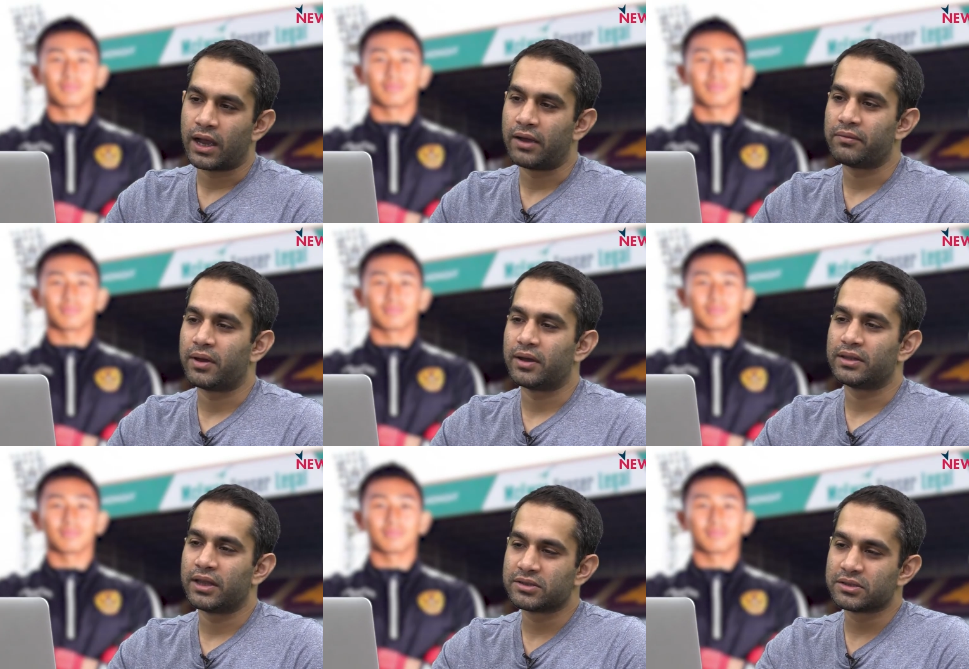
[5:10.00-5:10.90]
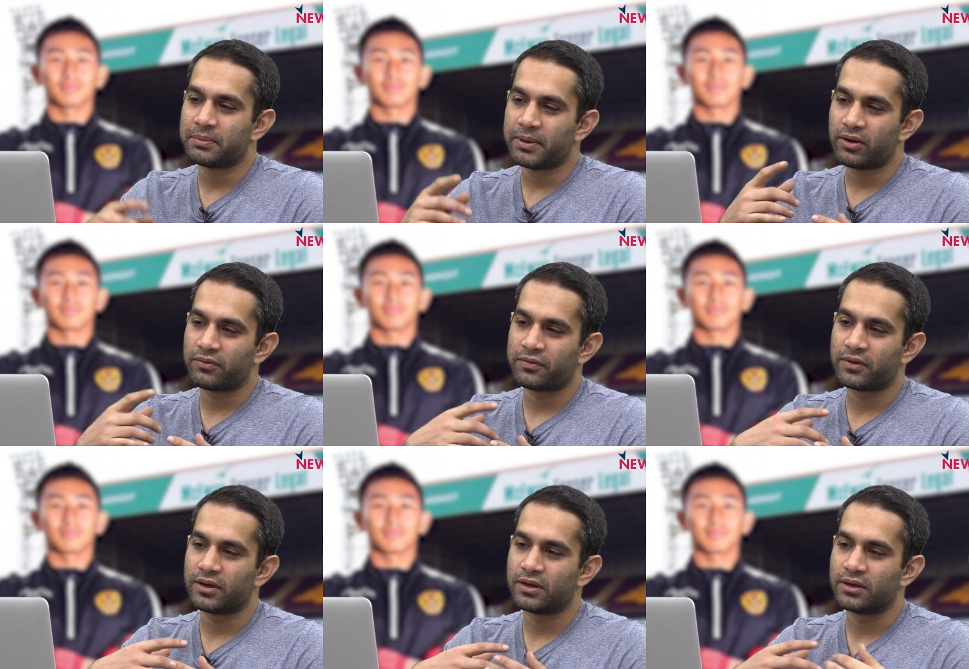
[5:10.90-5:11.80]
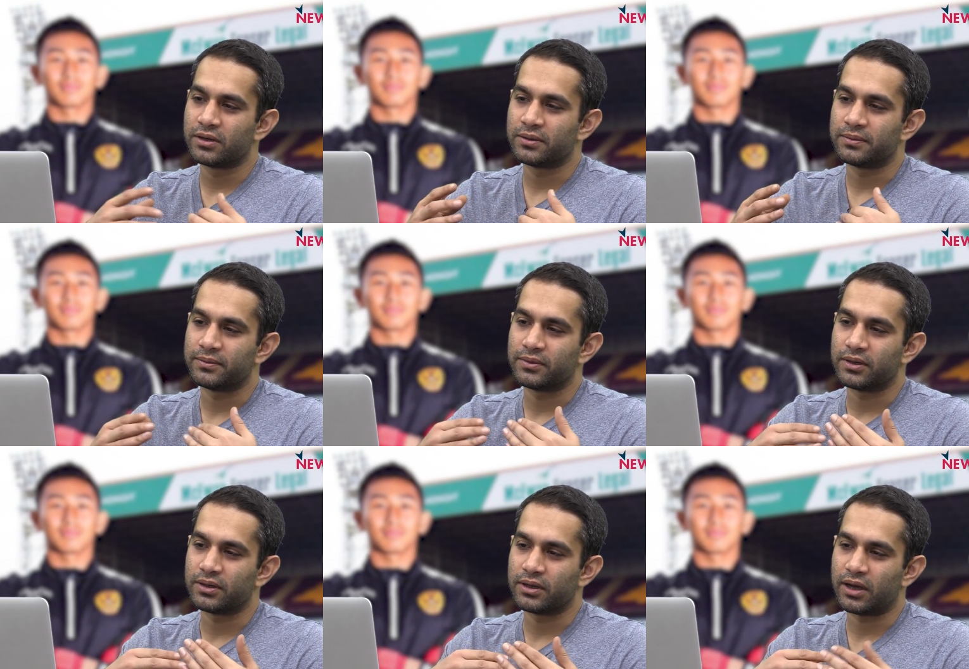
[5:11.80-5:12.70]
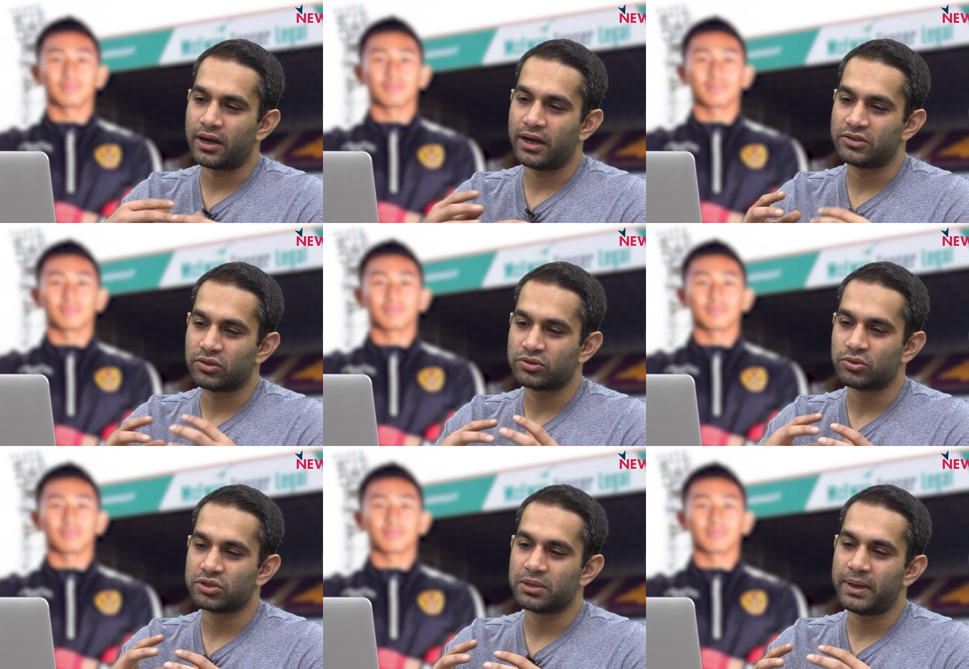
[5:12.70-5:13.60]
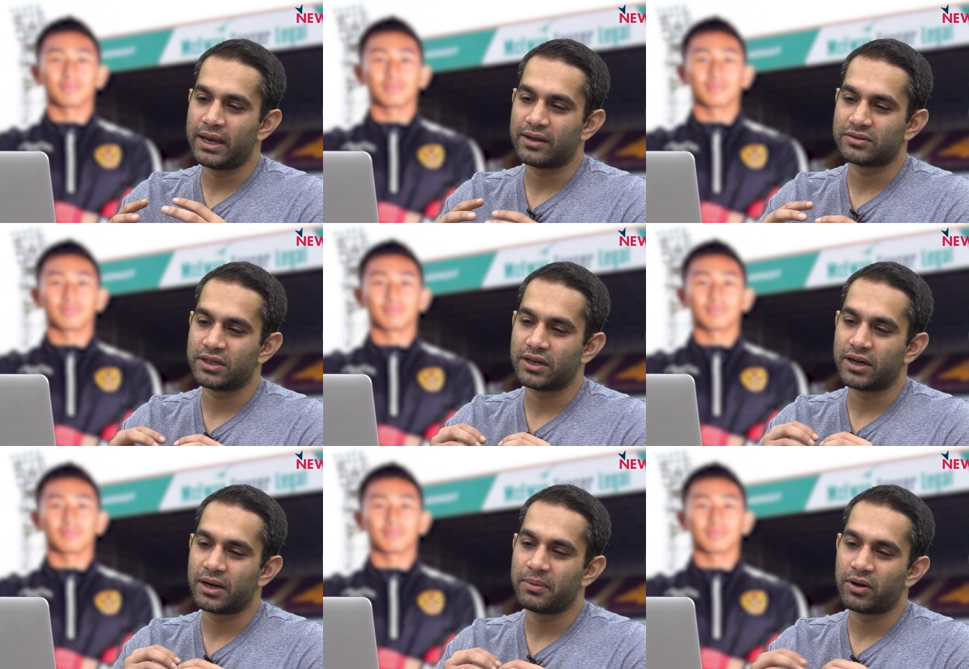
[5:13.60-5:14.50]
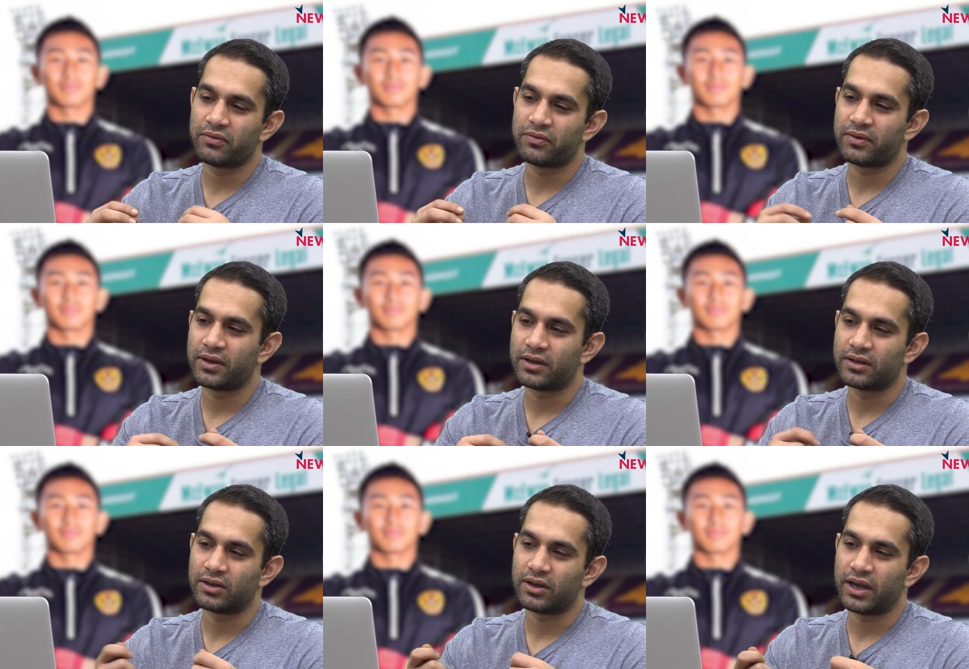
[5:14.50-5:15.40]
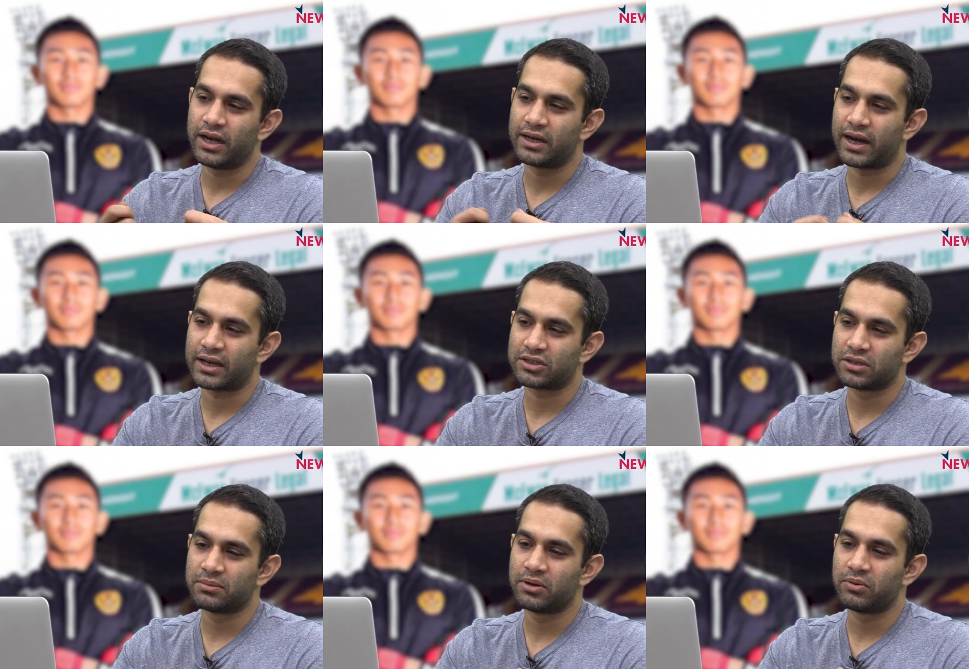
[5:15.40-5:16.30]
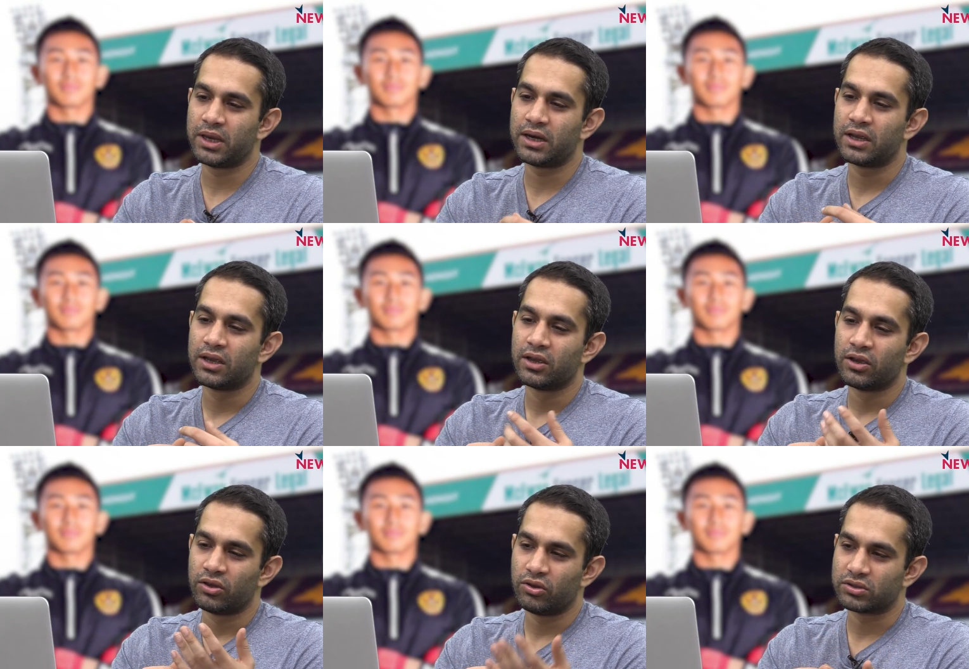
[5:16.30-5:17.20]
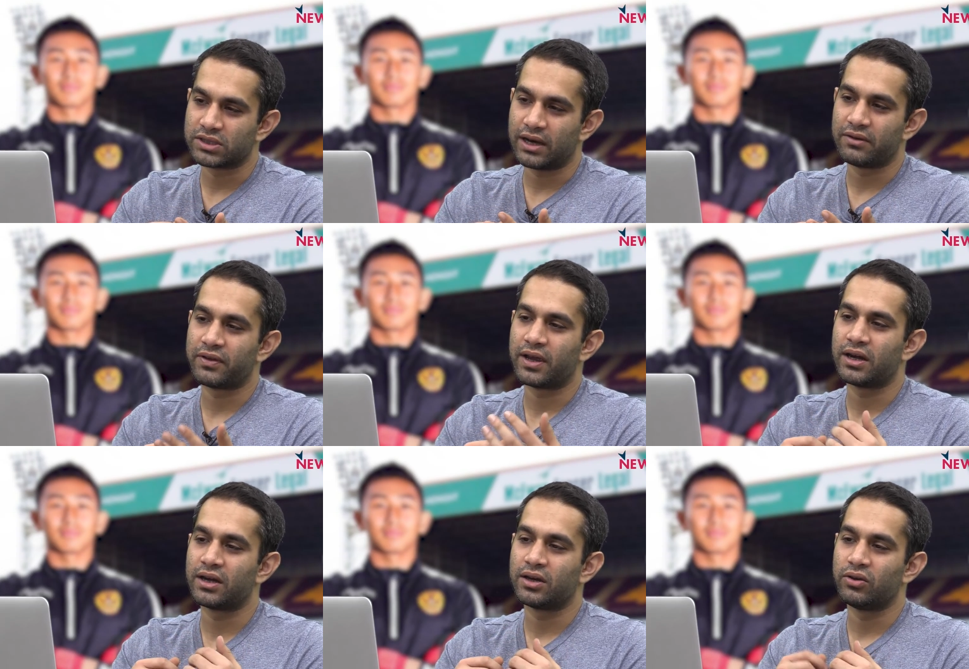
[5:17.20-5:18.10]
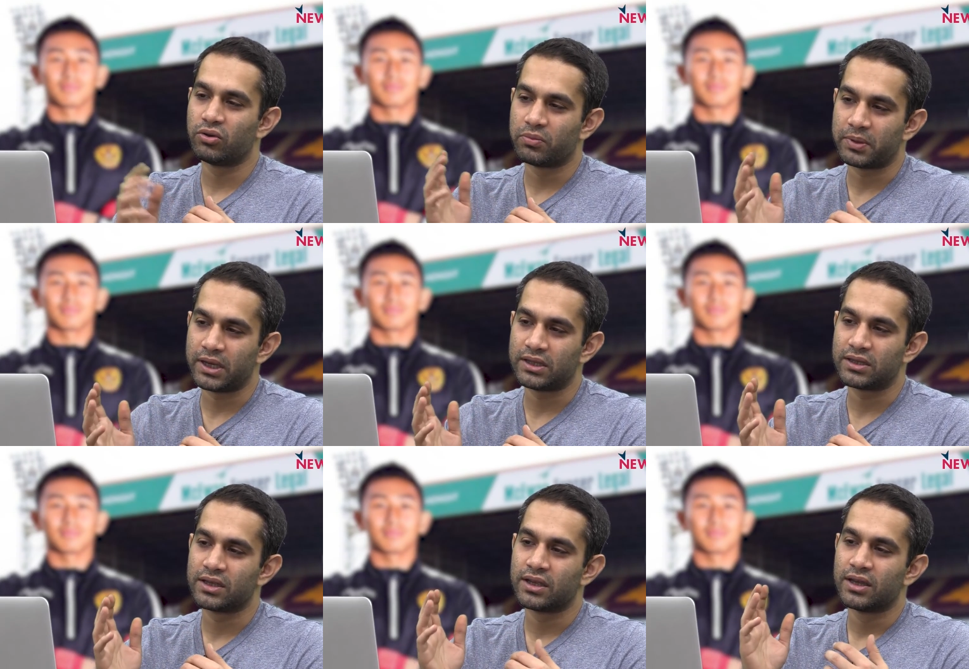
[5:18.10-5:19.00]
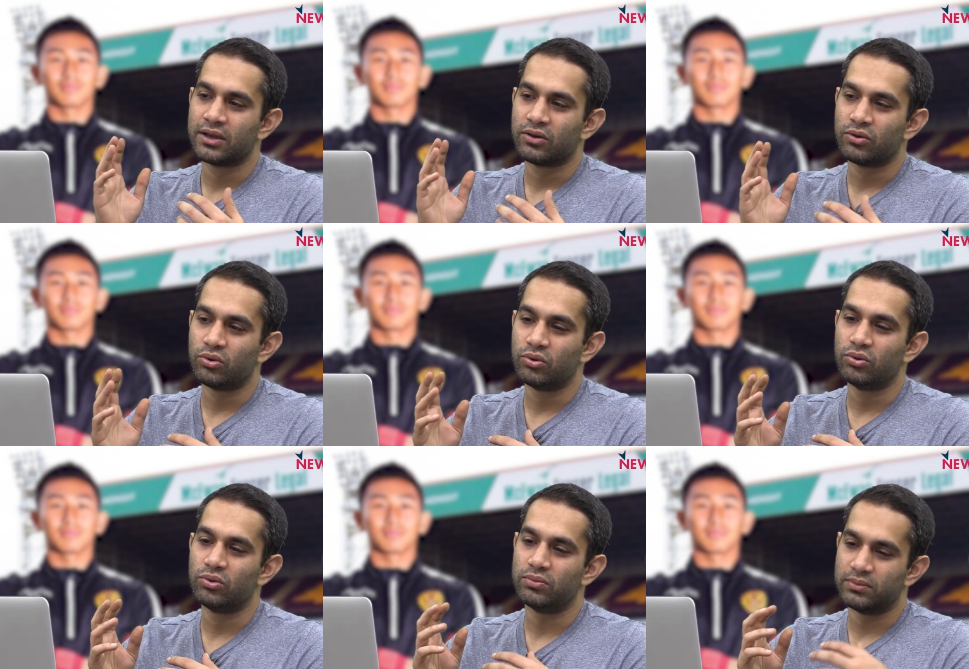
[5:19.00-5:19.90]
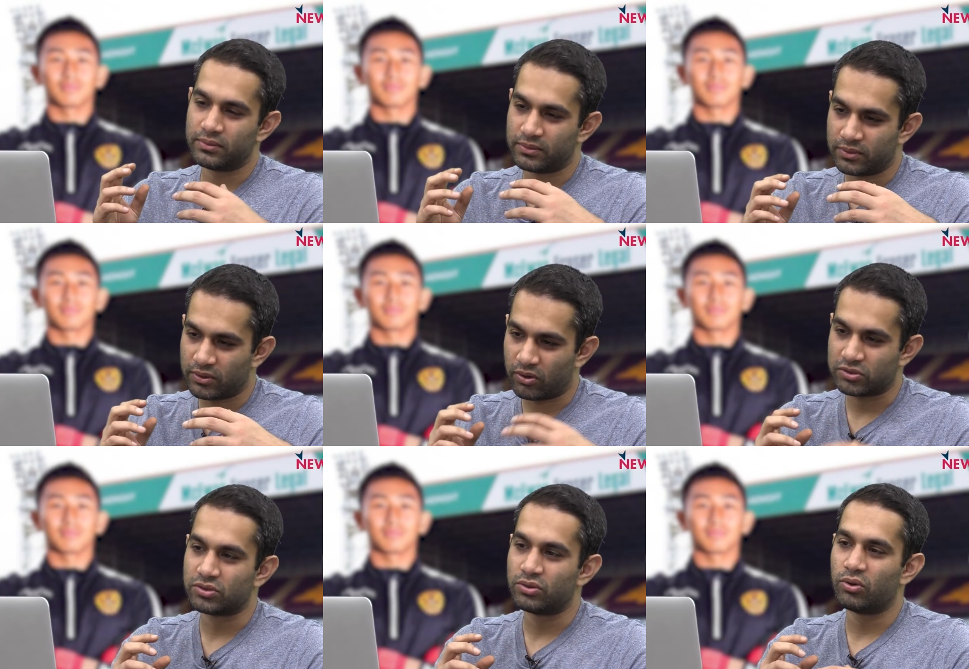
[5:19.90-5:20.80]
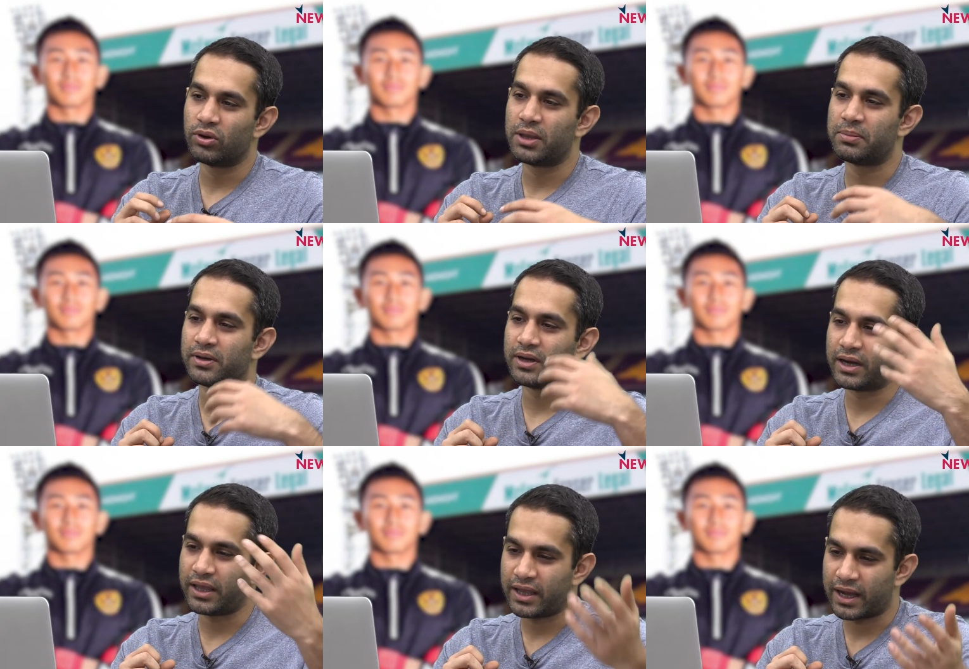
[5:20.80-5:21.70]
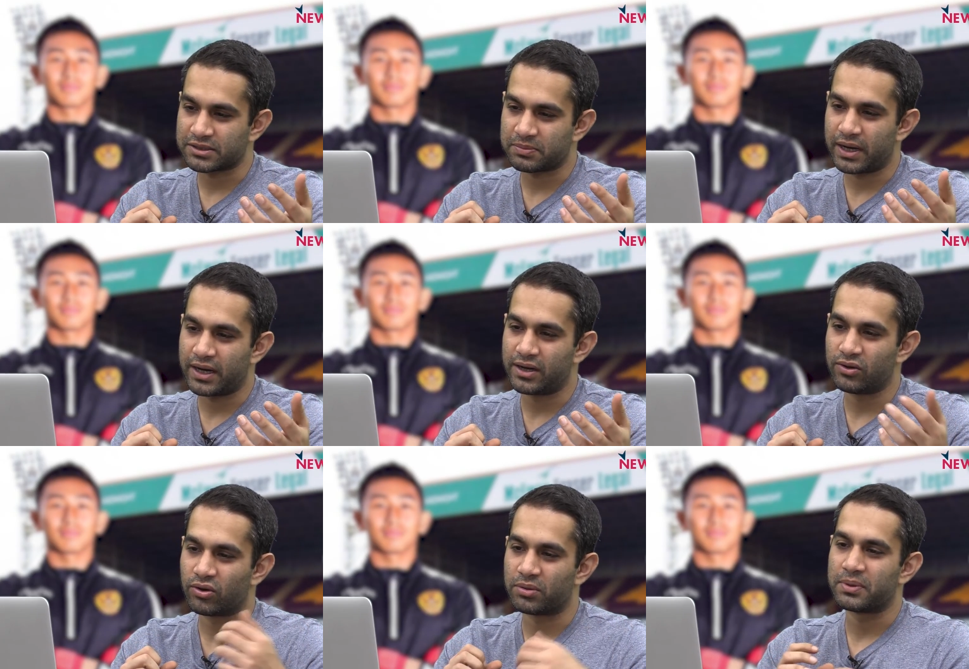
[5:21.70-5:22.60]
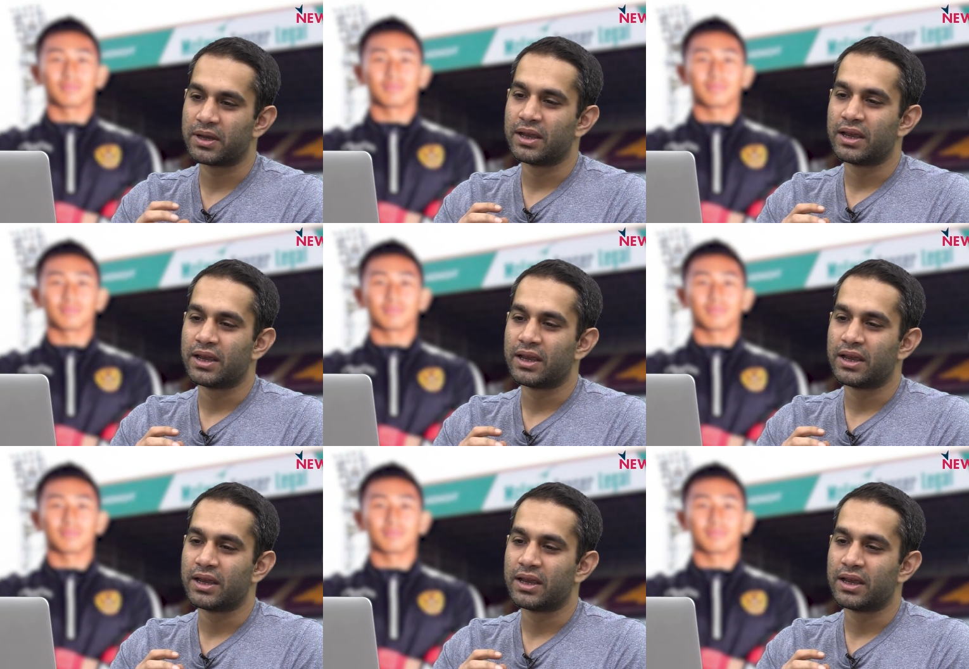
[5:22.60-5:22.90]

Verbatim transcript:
Speaker 1: I, there's a bit of, uh, at least on social media, I've seen a little bit of uh, interaction between yourself and Gurpreet, who also goalkeeper and he has played in Europe.